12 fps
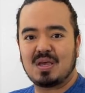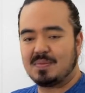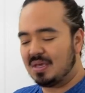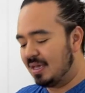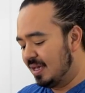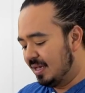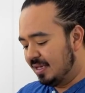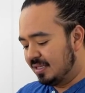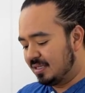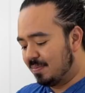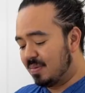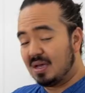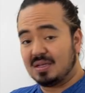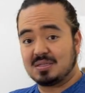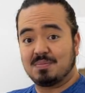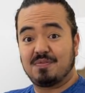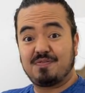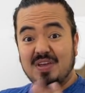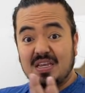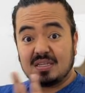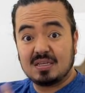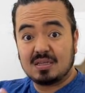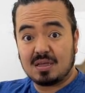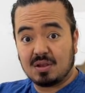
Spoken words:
maybe some feet.